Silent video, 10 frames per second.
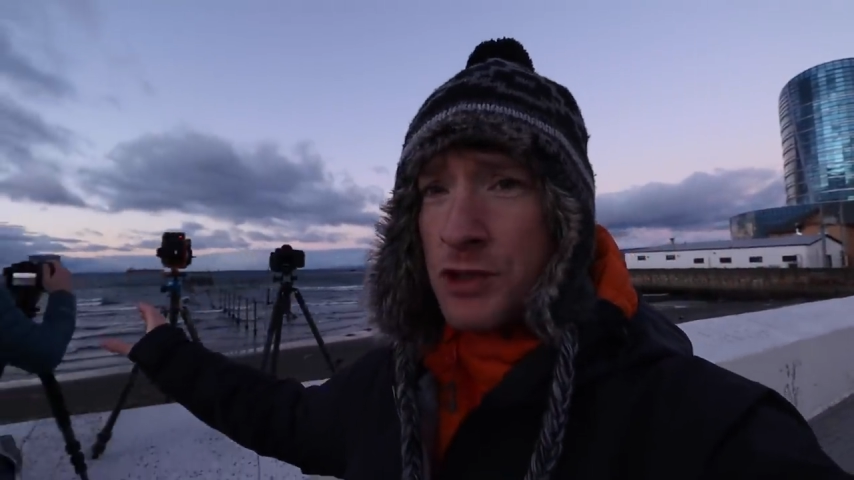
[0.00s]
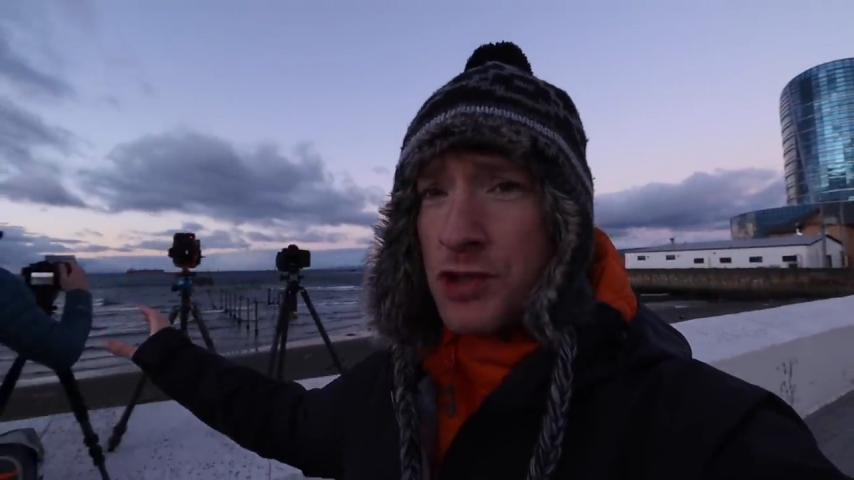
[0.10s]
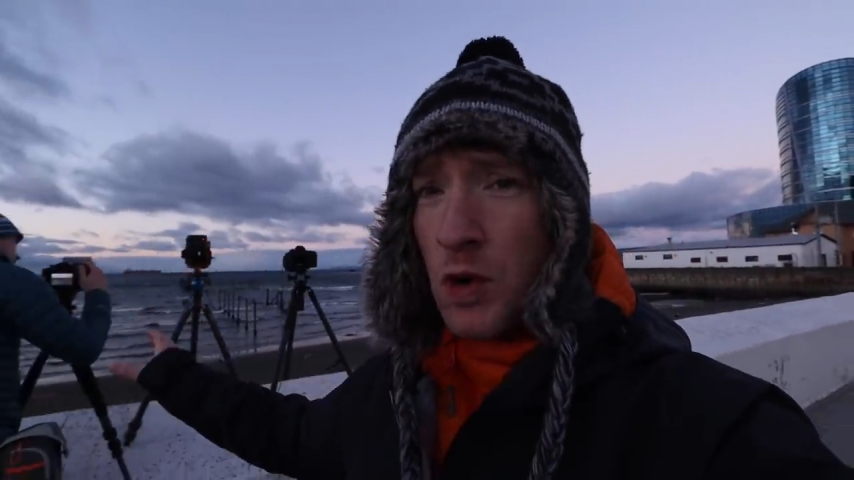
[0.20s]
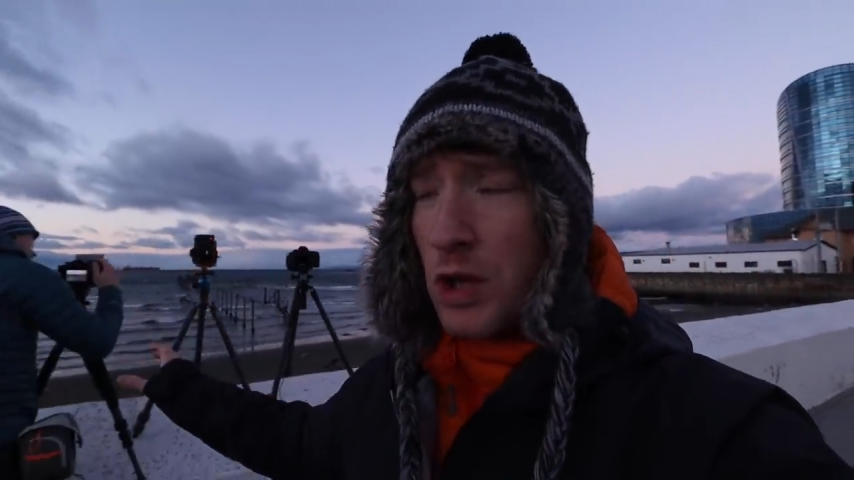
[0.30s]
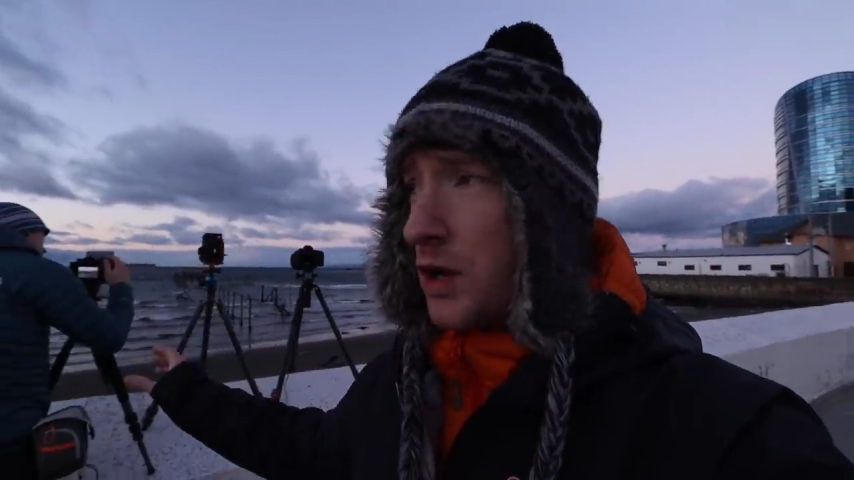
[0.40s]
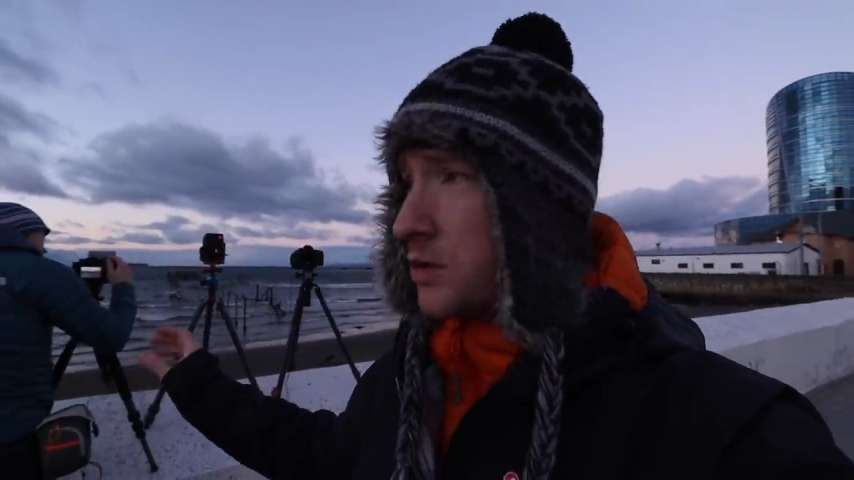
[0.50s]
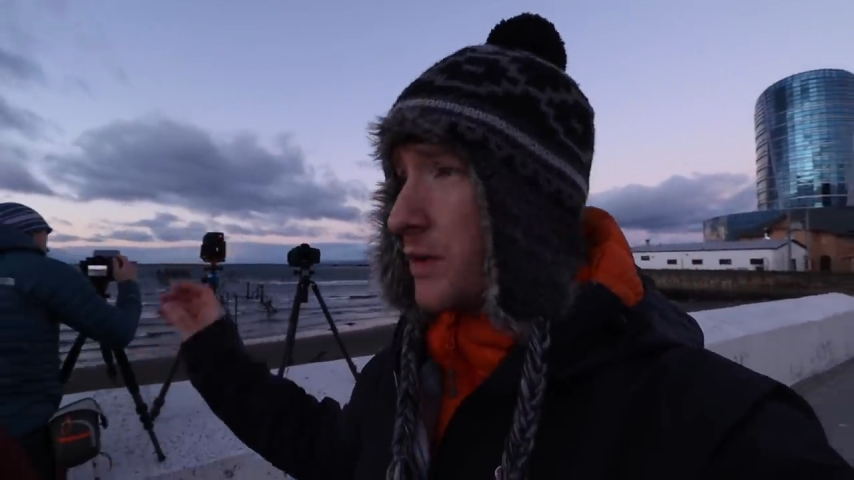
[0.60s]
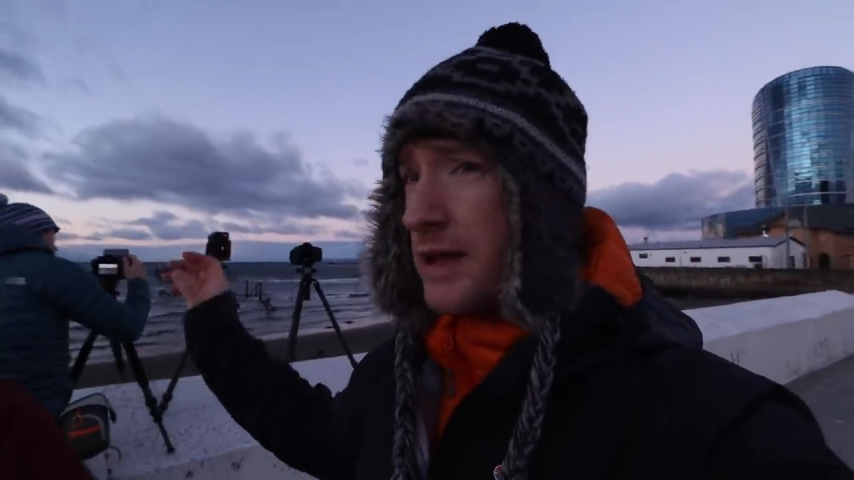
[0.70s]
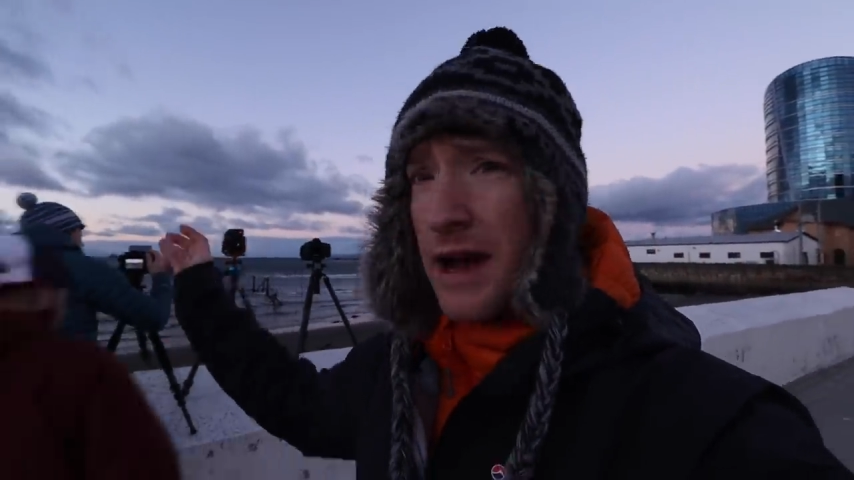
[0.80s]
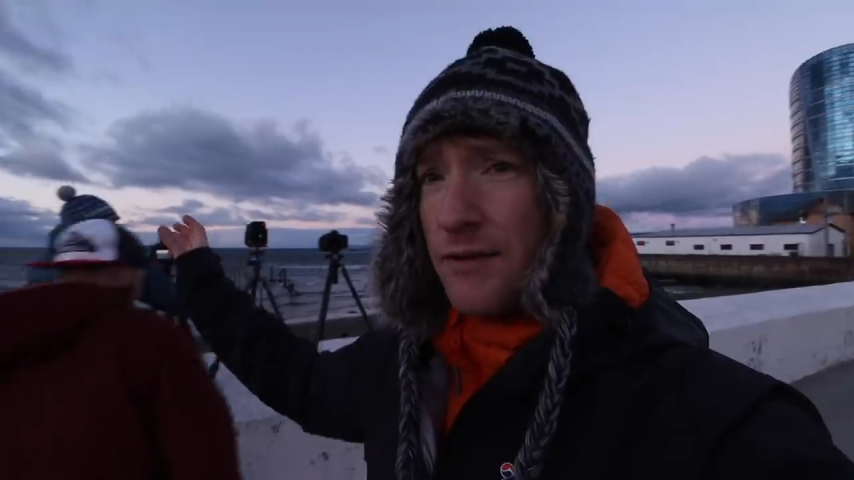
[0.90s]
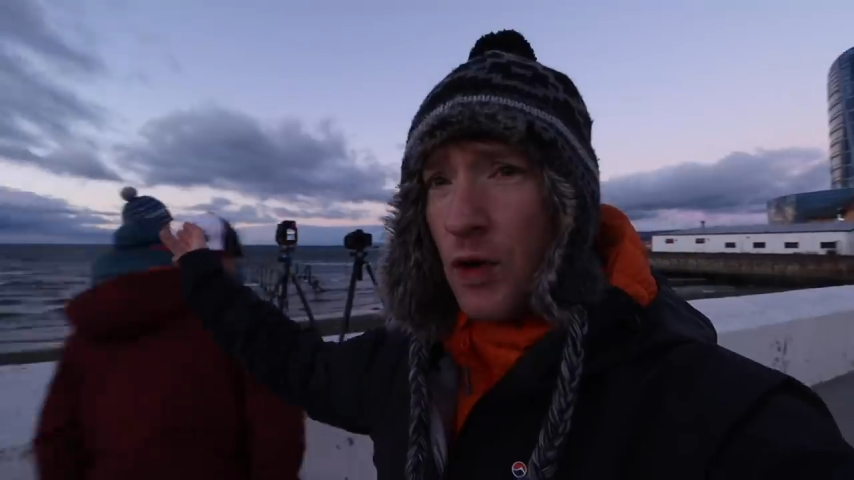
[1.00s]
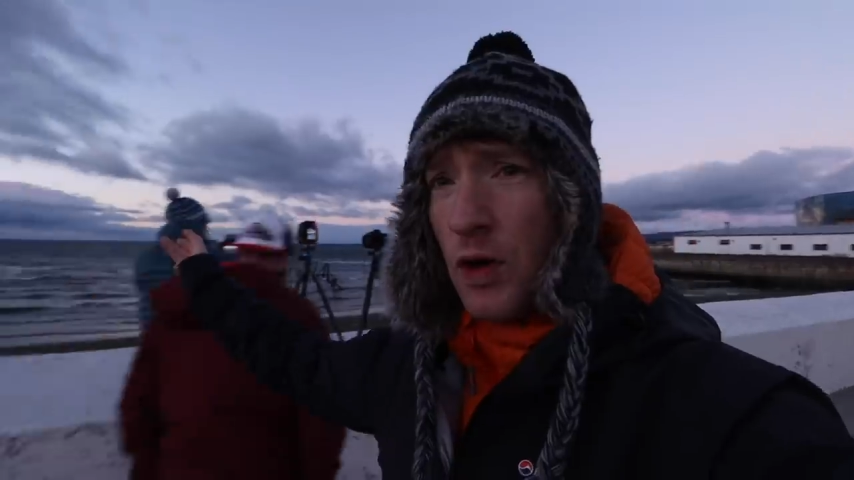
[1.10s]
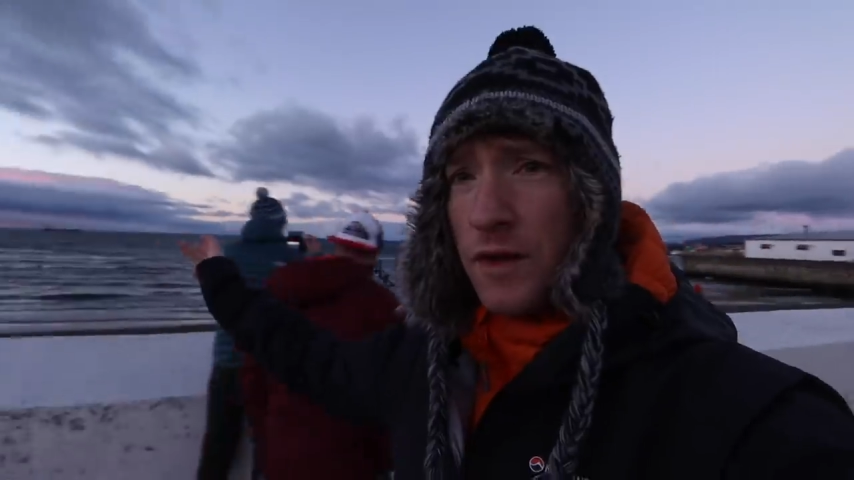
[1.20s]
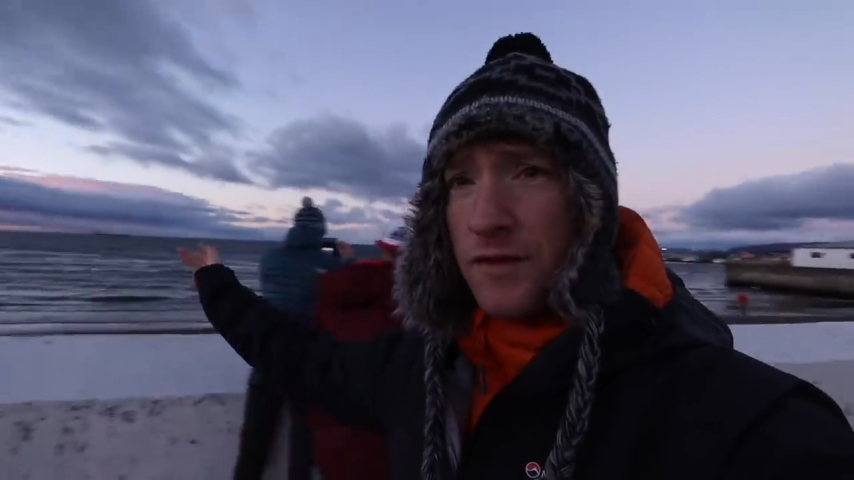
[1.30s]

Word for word: so close when you have all